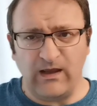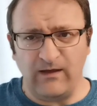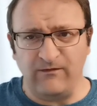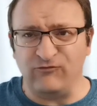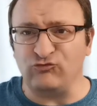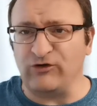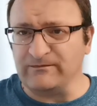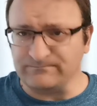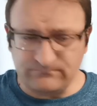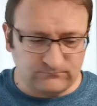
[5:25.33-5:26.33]
uh,
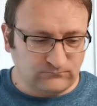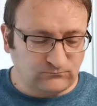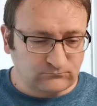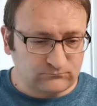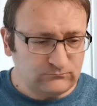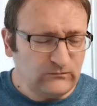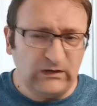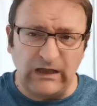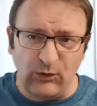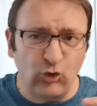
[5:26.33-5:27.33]
infantry.
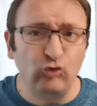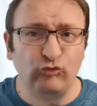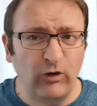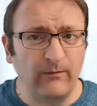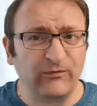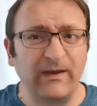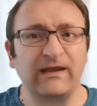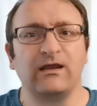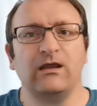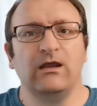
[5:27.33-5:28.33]
Now, A Call to Arms
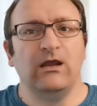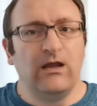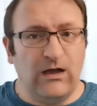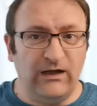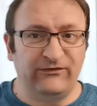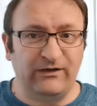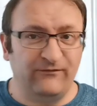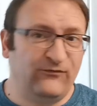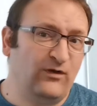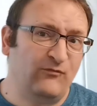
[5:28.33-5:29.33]
make, like I
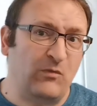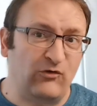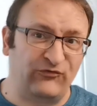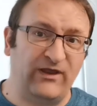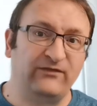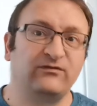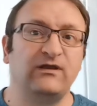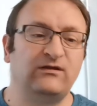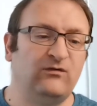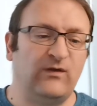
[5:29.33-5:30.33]
said, a few other box sets.
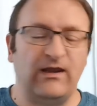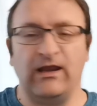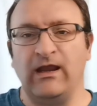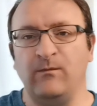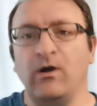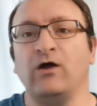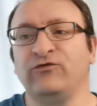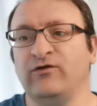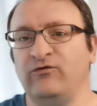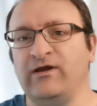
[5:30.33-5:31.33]
They do um,
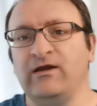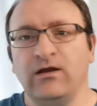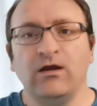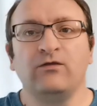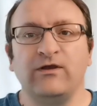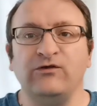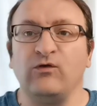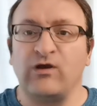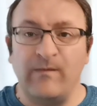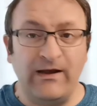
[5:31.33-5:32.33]
artillery, they
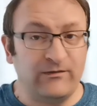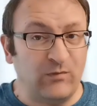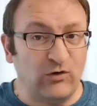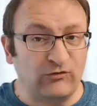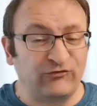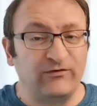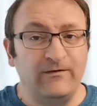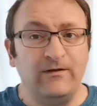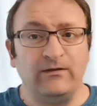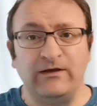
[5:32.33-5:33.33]
do a command box,
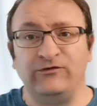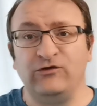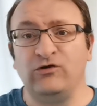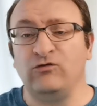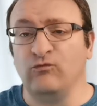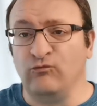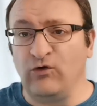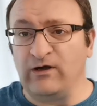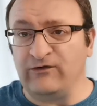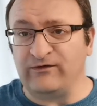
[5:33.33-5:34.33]
they do
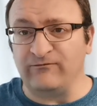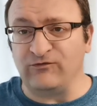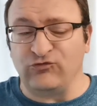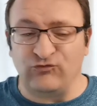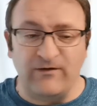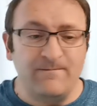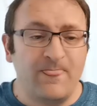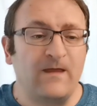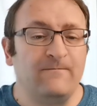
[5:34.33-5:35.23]
royalist infantry.